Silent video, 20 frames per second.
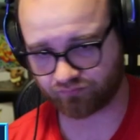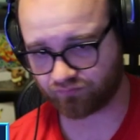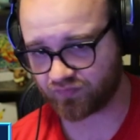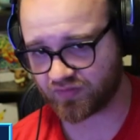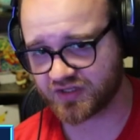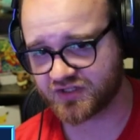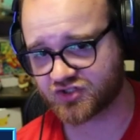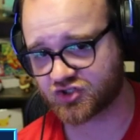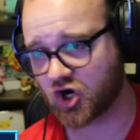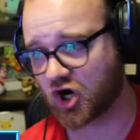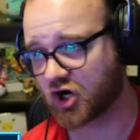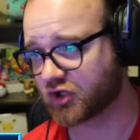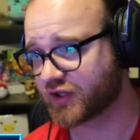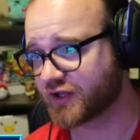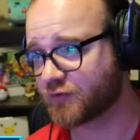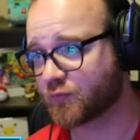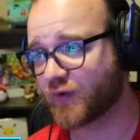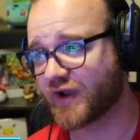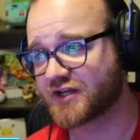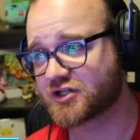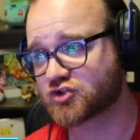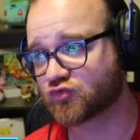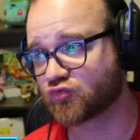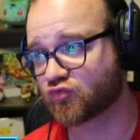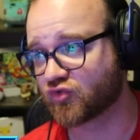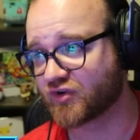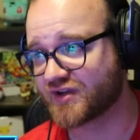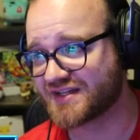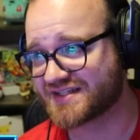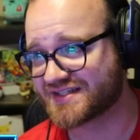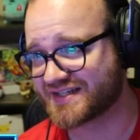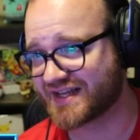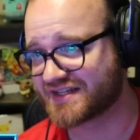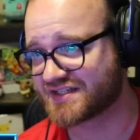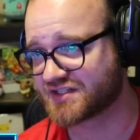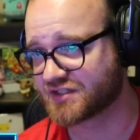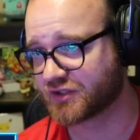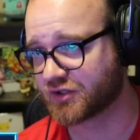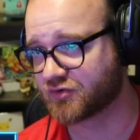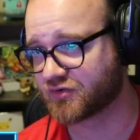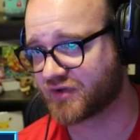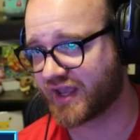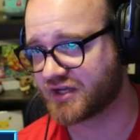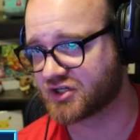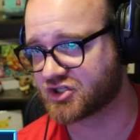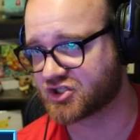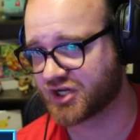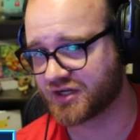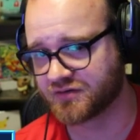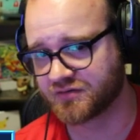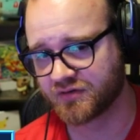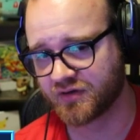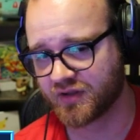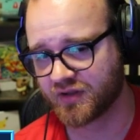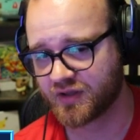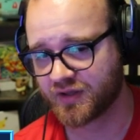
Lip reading: Scarlet Witch resets the location,